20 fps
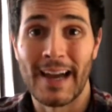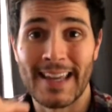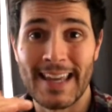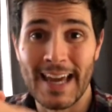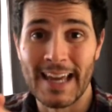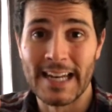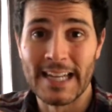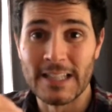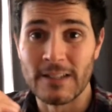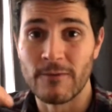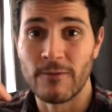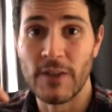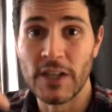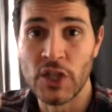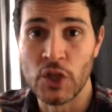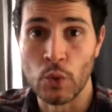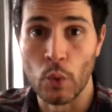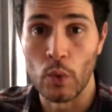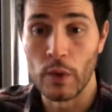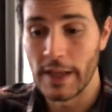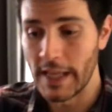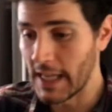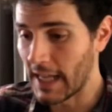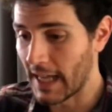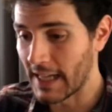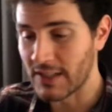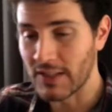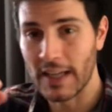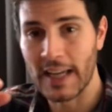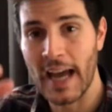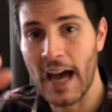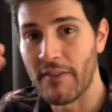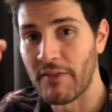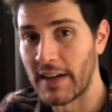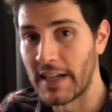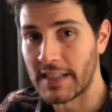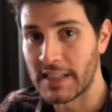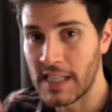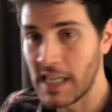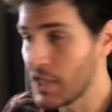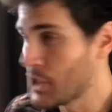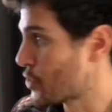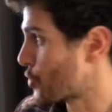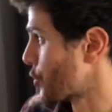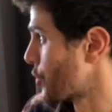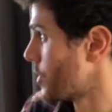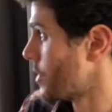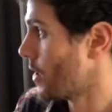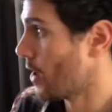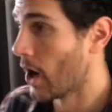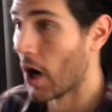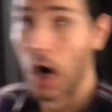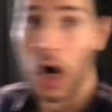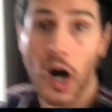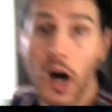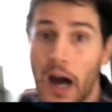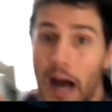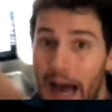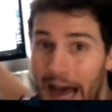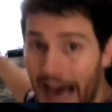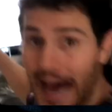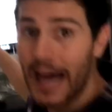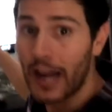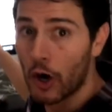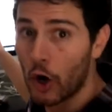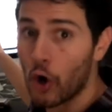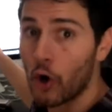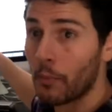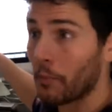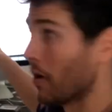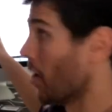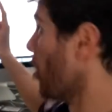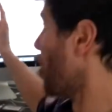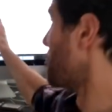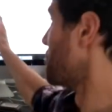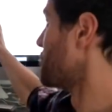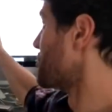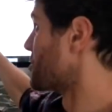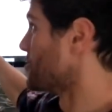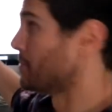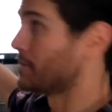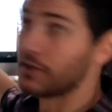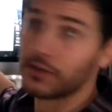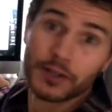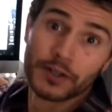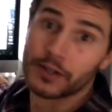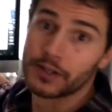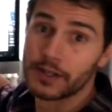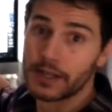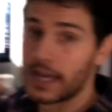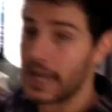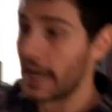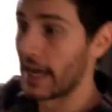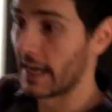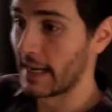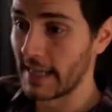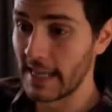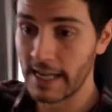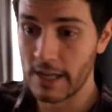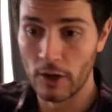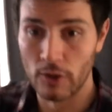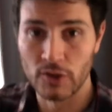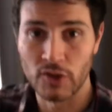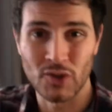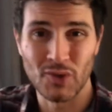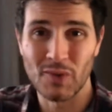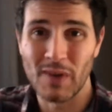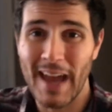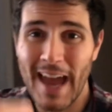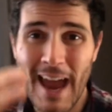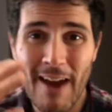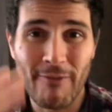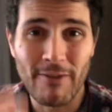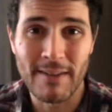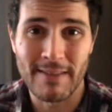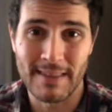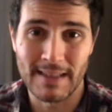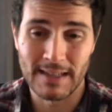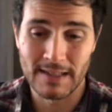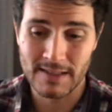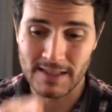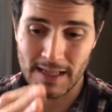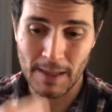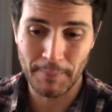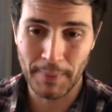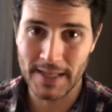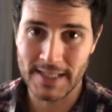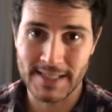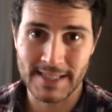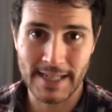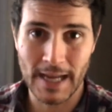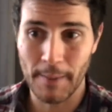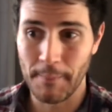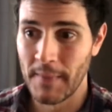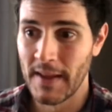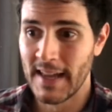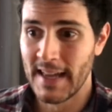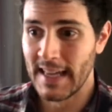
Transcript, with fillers: Again, it's visual. It's like having a teacher at home on your computer, and he goes through everything step by step.